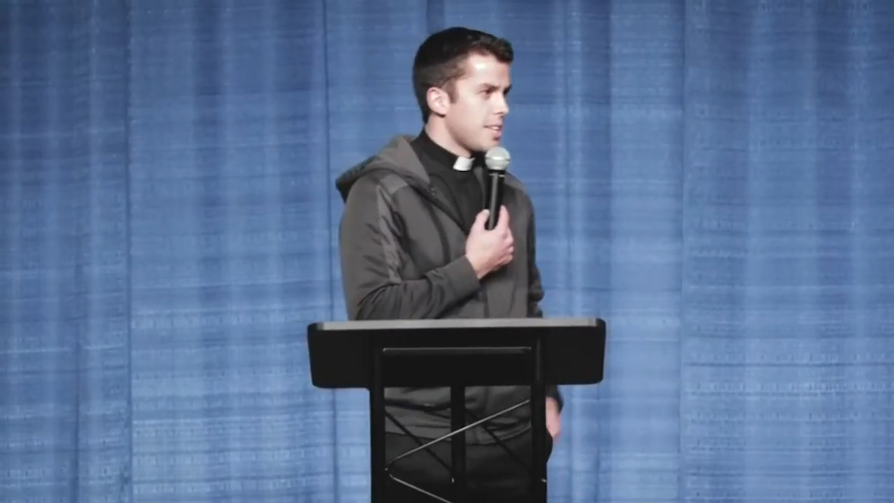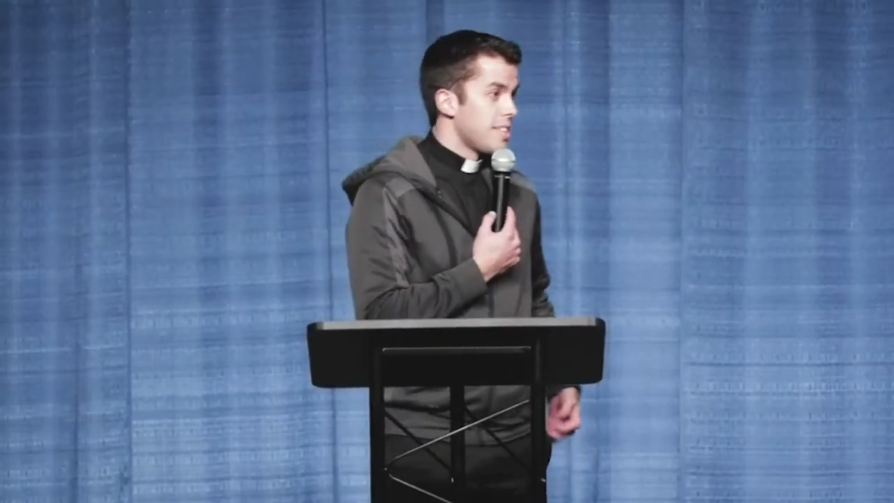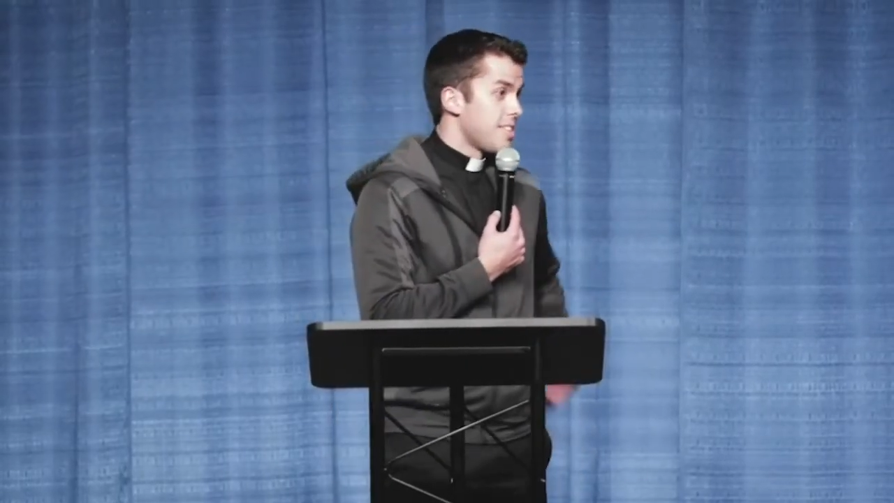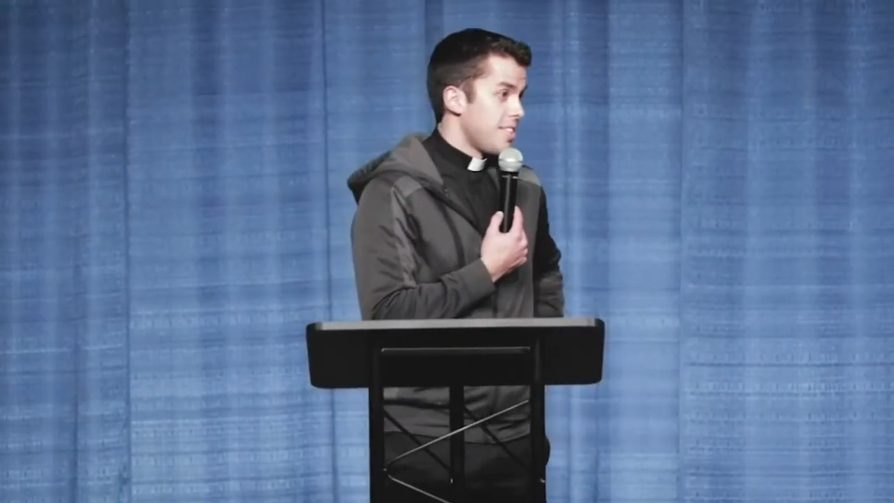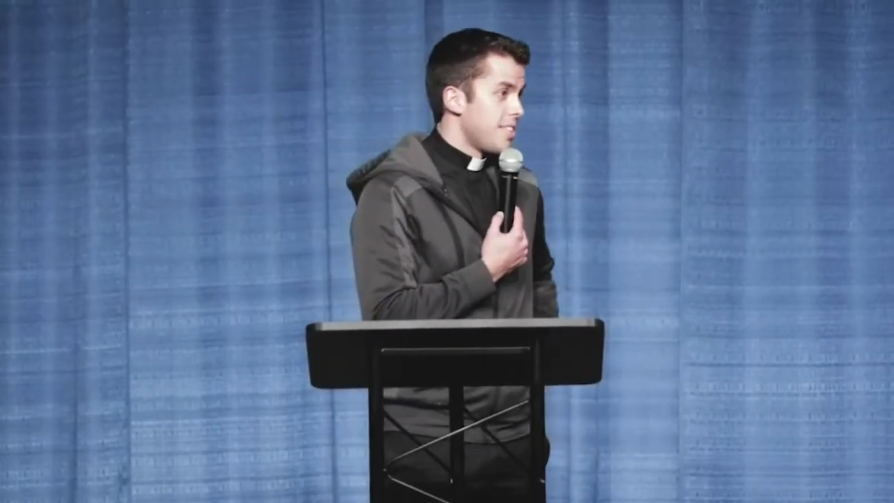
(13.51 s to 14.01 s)
And they
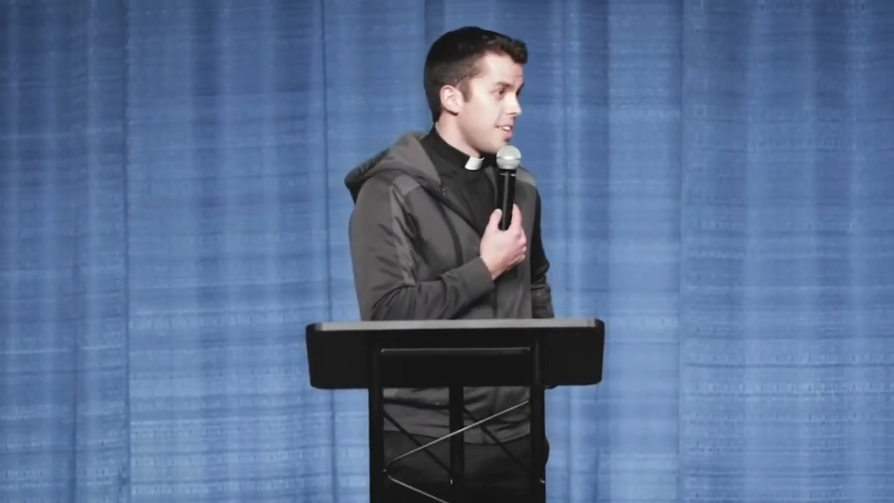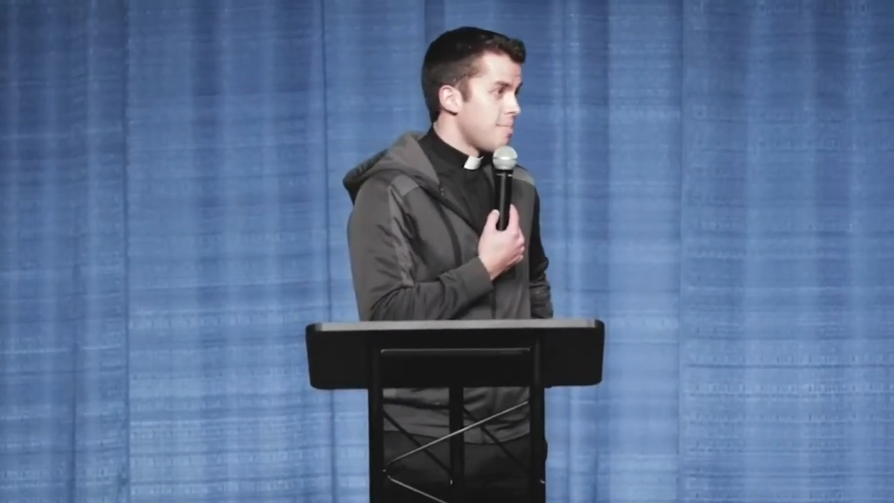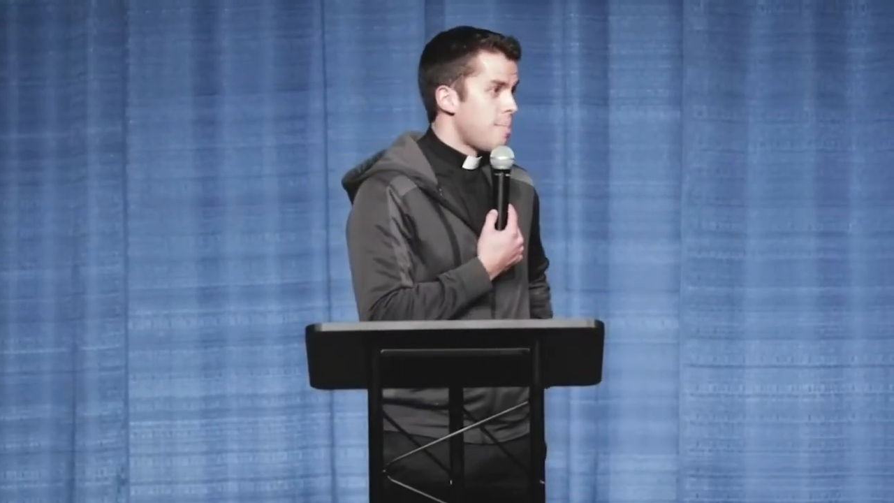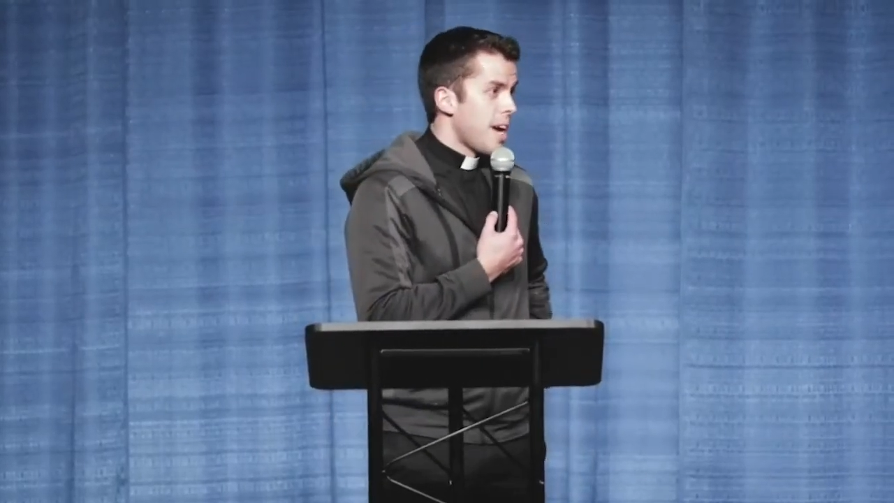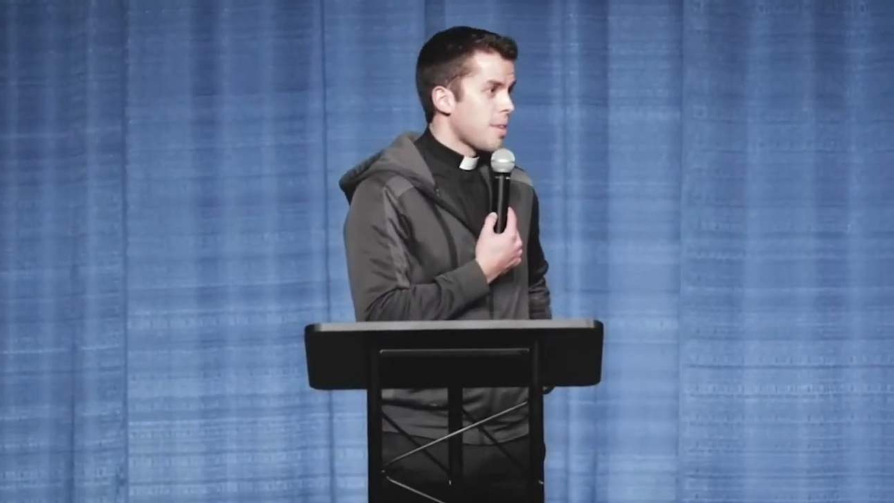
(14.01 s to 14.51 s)
said they
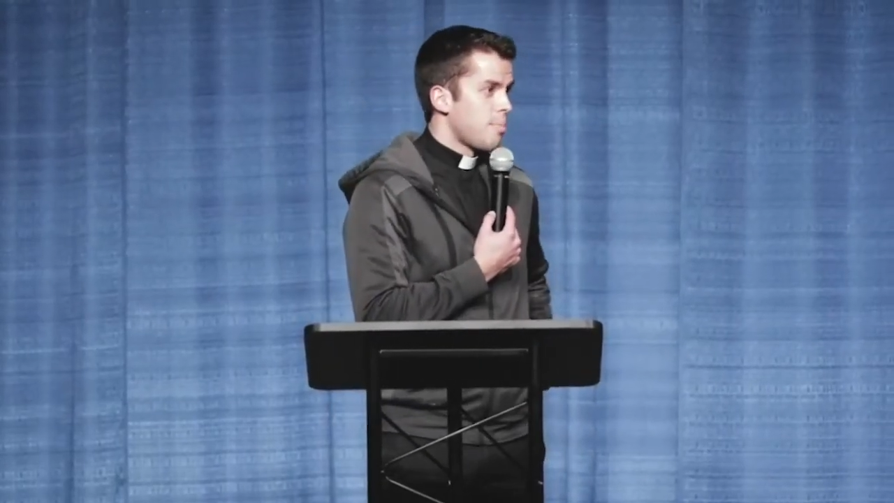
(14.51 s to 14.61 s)
have back